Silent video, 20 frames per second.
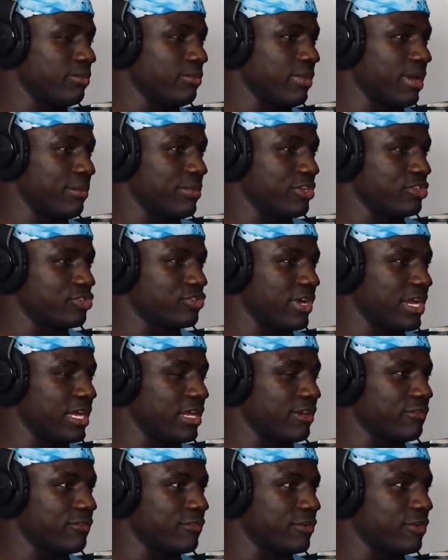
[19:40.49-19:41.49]
I miss
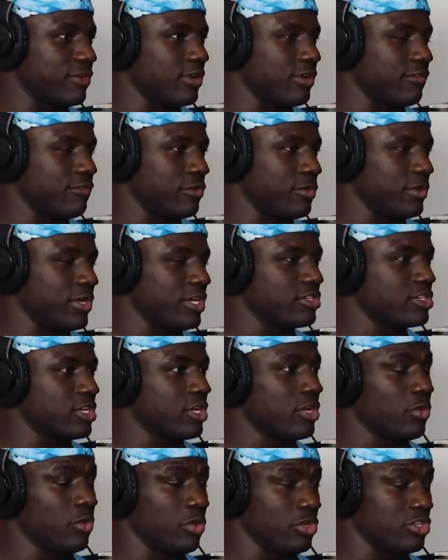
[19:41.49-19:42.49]
training for a few weeks,
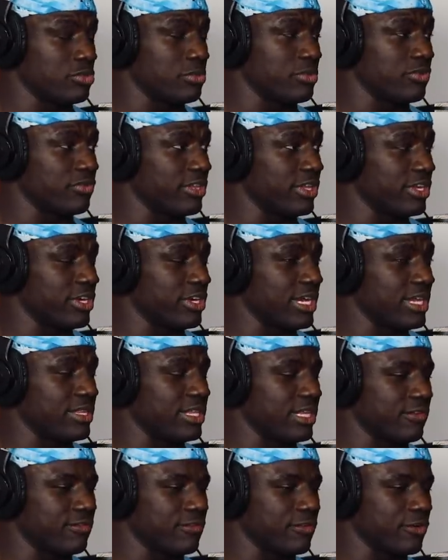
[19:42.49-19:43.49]
which has been really good, I
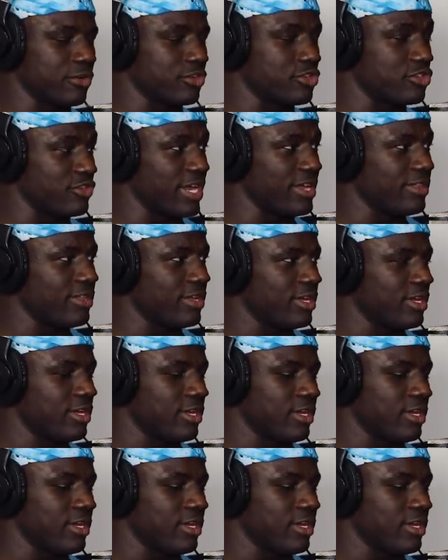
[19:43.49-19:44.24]
think, for strength.